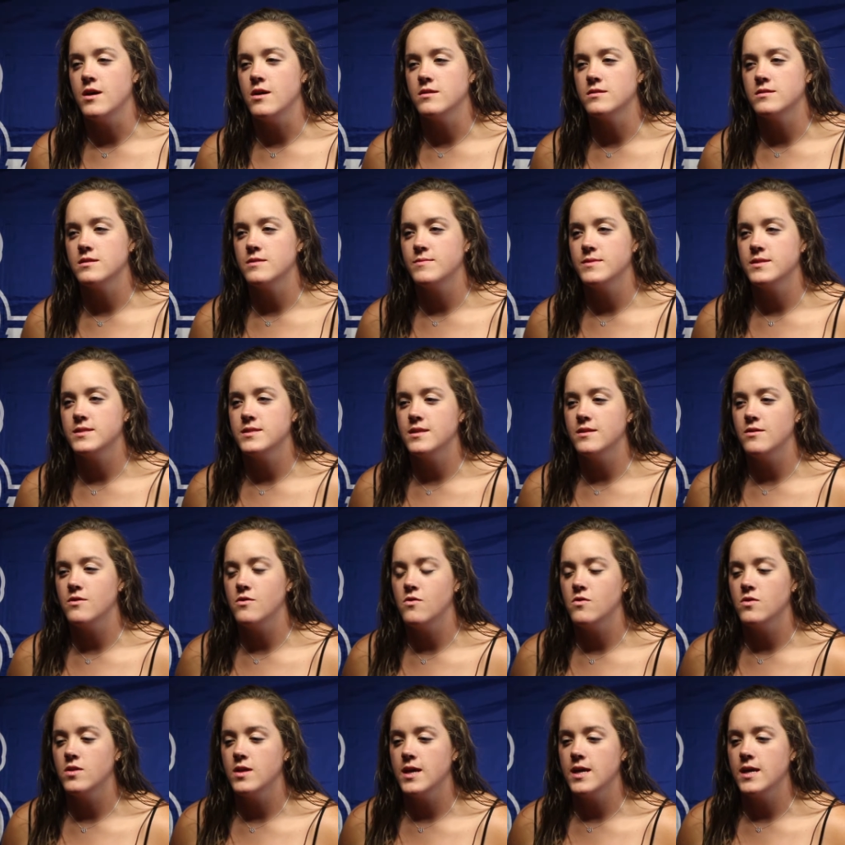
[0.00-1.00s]
awesome to see the
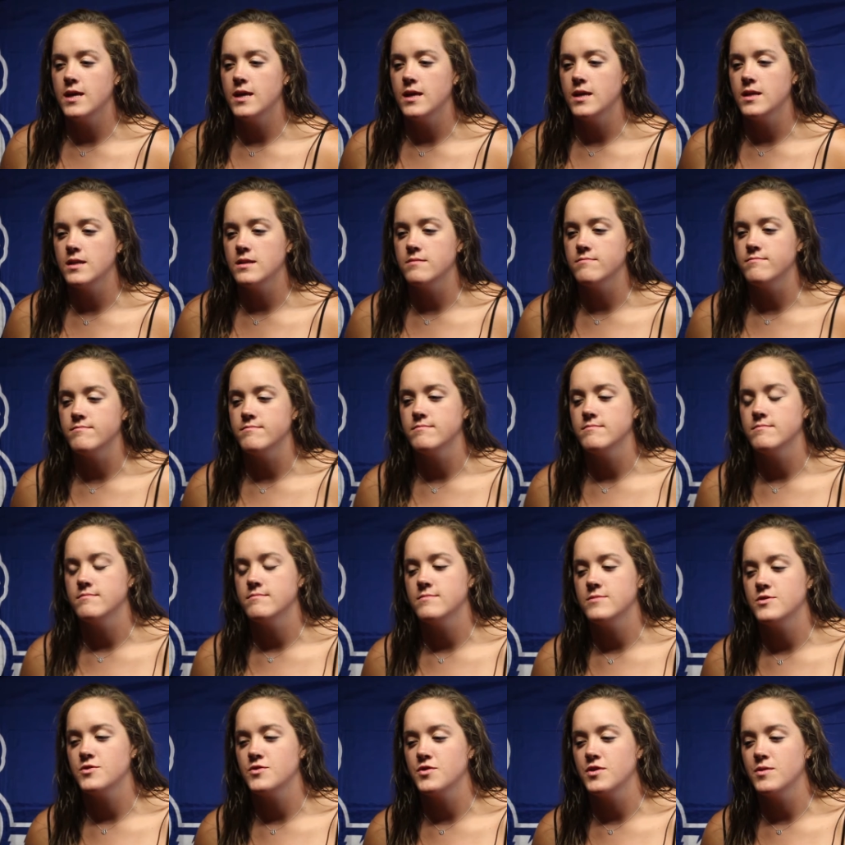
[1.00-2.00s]
whole lake and
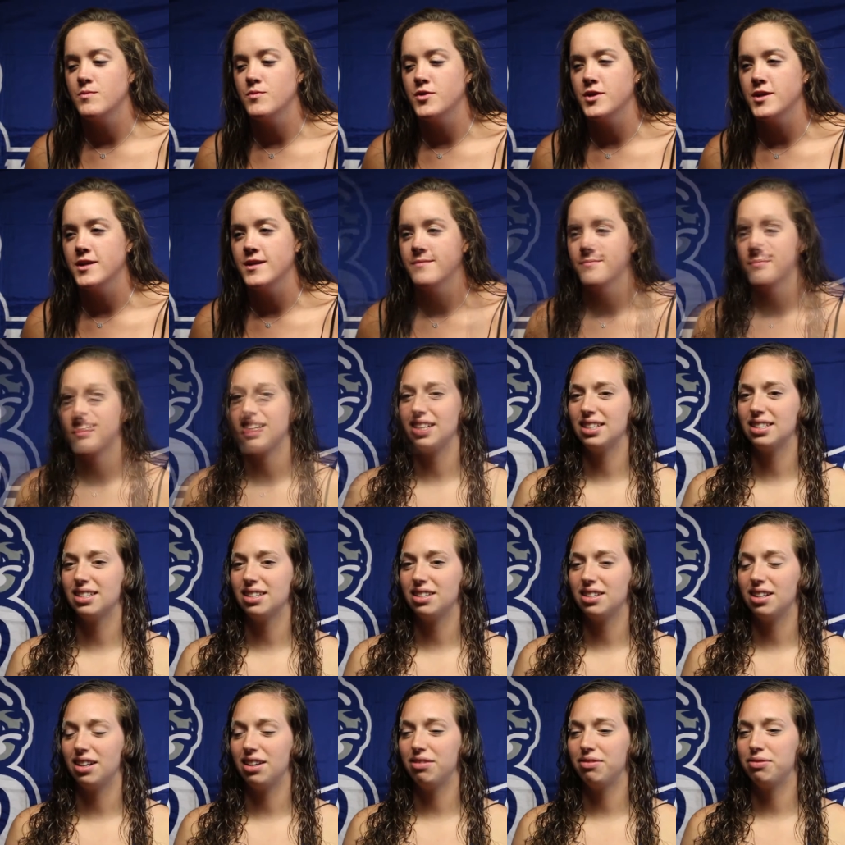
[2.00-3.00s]
that's
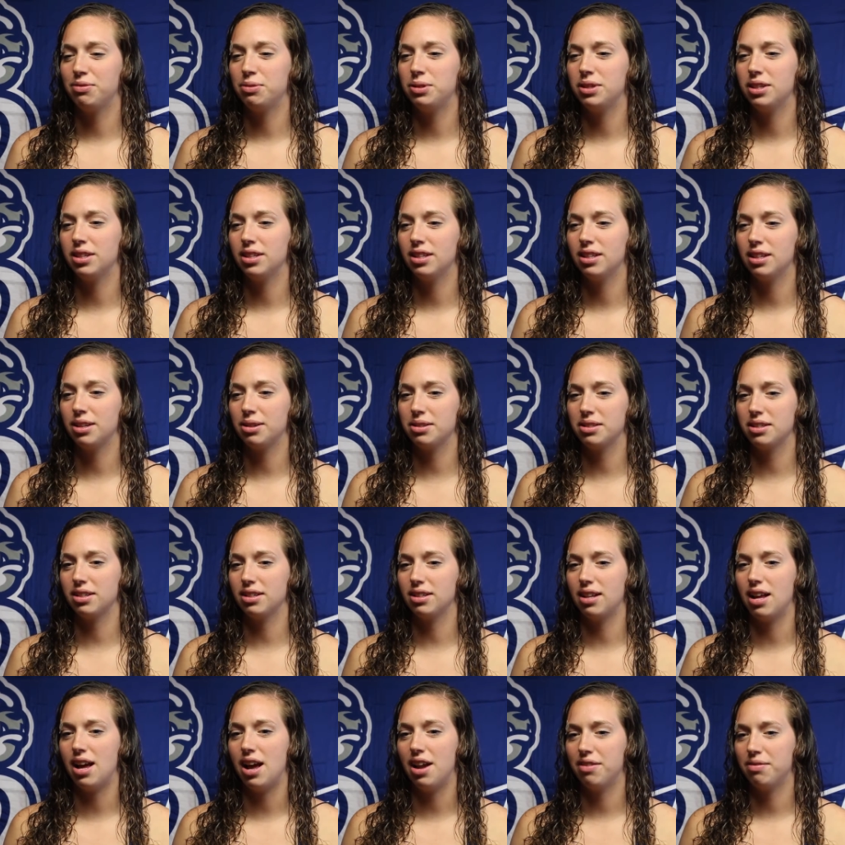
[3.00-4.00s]
a tough one. There's a
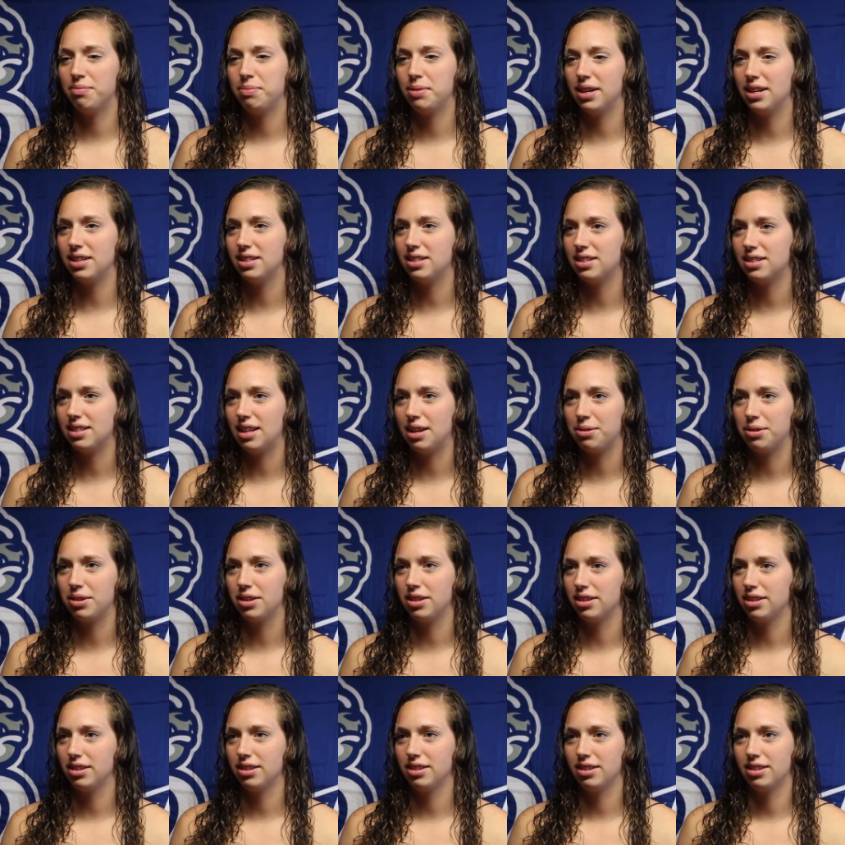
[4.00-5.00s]
lot of places that
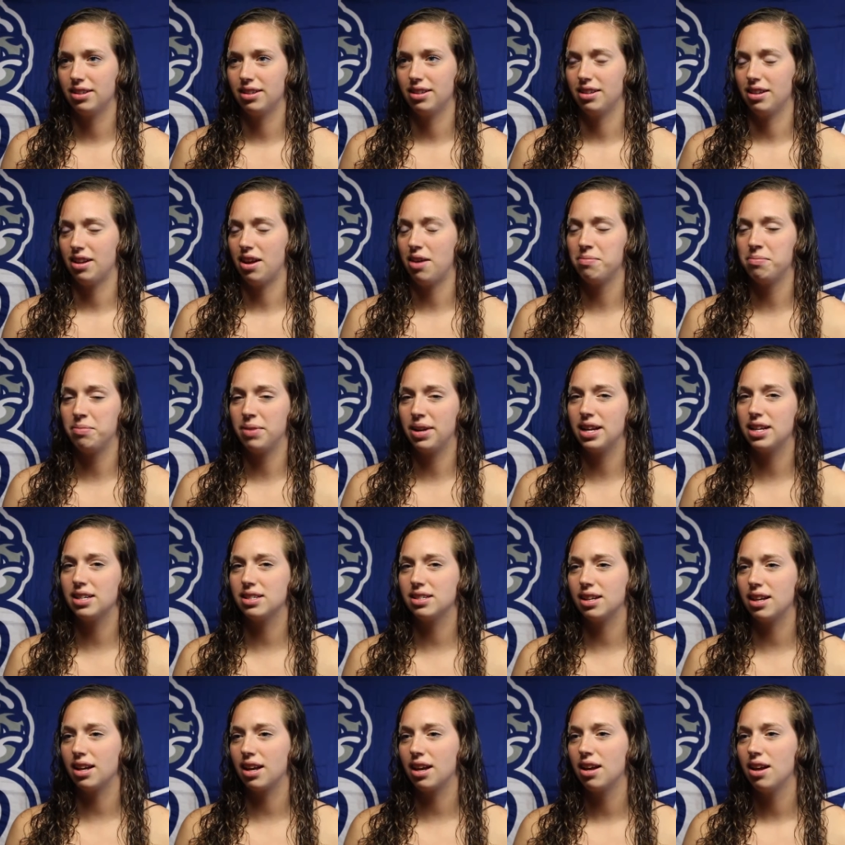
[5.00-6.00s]
were
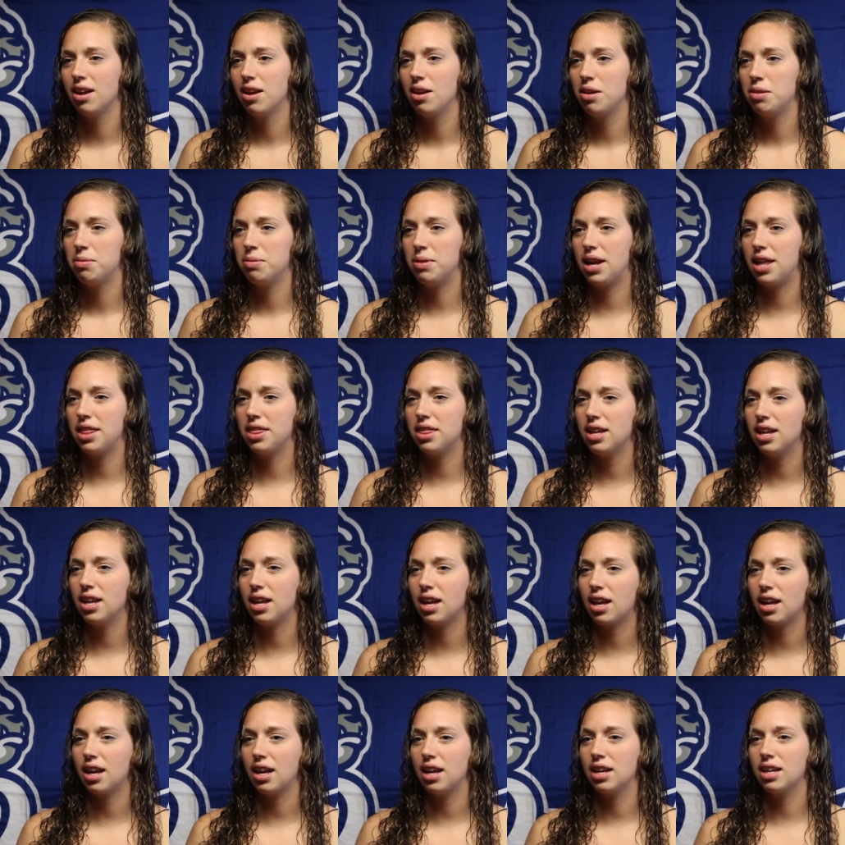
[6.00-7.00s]
amazing, but I think